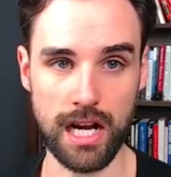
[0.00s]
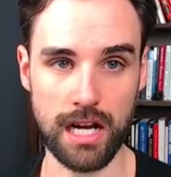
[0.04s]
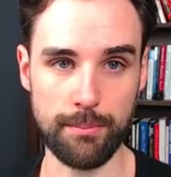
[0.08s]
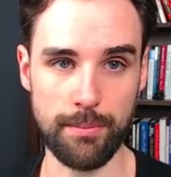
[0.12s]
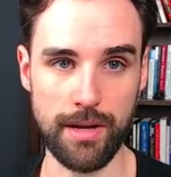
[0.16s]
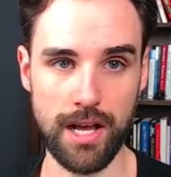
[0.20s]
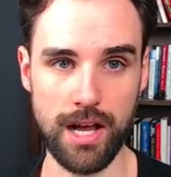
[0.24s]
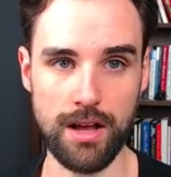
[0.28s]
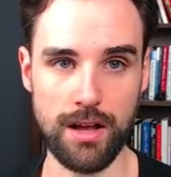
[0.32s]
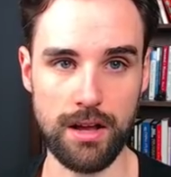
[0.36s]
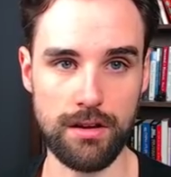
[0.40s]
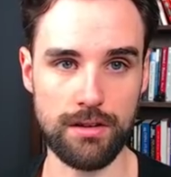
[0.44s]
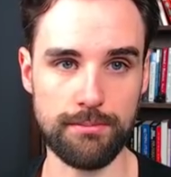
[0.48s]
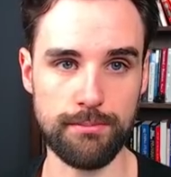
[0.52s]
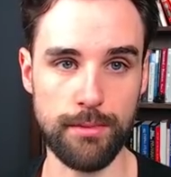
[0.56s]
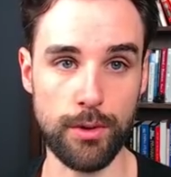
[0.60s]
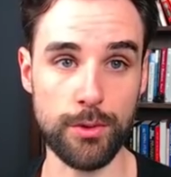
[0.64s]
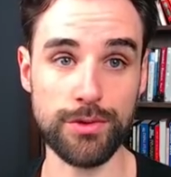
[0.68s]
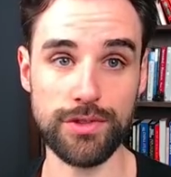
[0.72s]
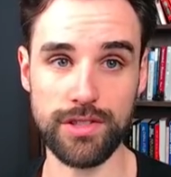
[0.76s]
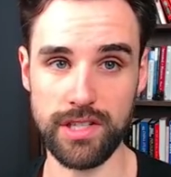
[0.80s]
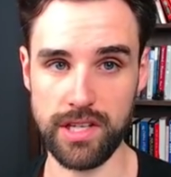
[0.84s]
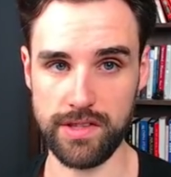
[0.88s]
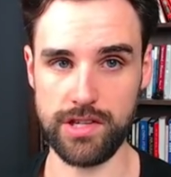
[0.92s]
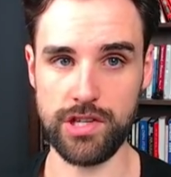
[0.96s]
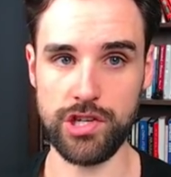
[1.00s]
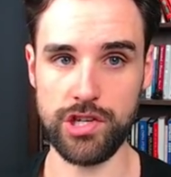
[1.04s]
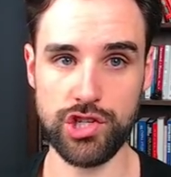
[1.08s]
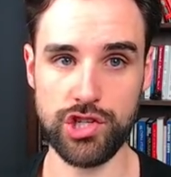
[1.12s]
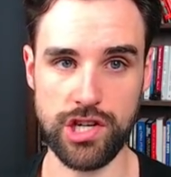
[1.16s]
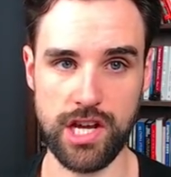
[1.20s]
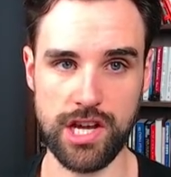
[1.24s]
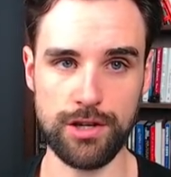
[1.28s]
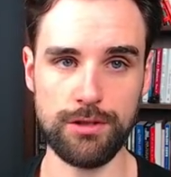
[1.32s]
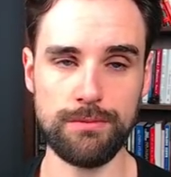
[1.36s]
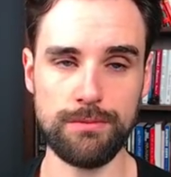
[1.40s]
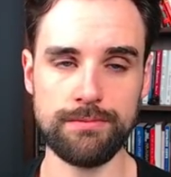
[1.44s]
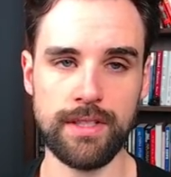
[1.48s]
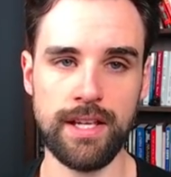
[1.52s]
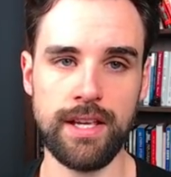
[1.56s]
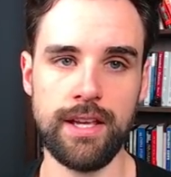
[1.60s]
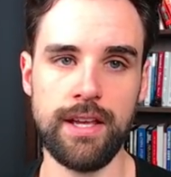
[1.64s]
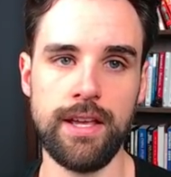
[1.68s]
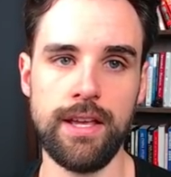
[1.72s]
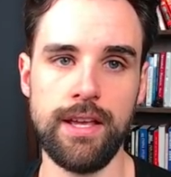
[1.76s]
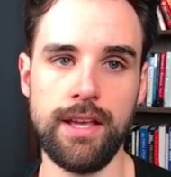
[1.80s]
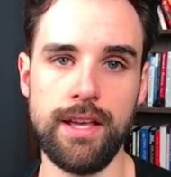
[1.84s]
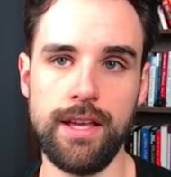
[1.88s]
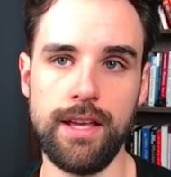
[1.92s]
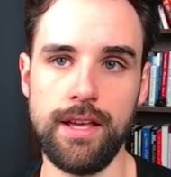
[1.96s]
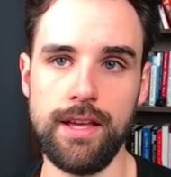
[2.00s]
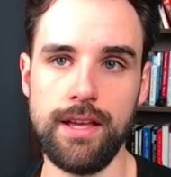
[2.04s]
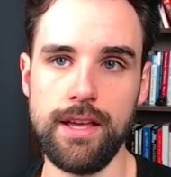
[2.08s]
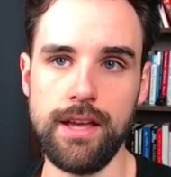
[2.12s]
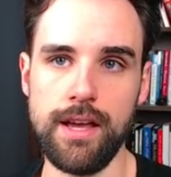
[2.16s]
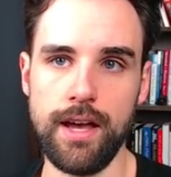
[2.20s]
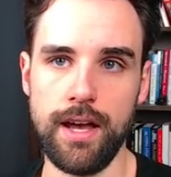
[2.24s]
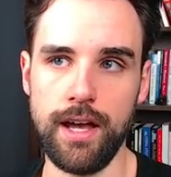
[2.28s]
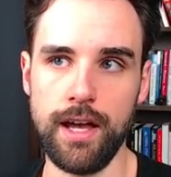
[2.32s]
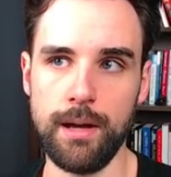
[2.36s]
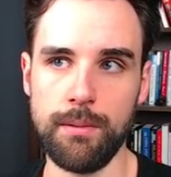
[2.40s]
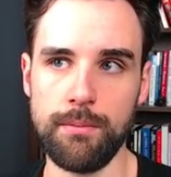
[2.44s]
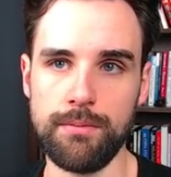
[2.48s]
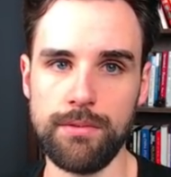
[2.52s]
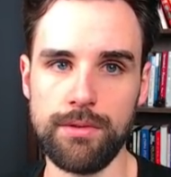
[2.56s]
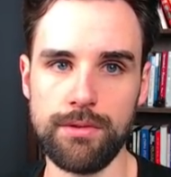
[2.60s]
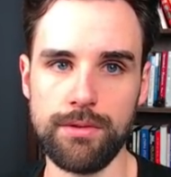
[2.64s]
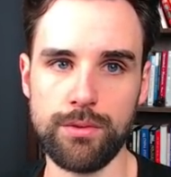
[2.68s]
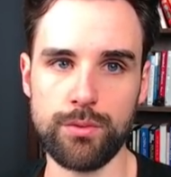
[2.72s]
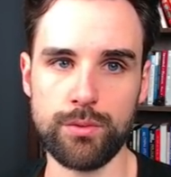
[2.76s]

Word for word: about mostly on this channel. Um,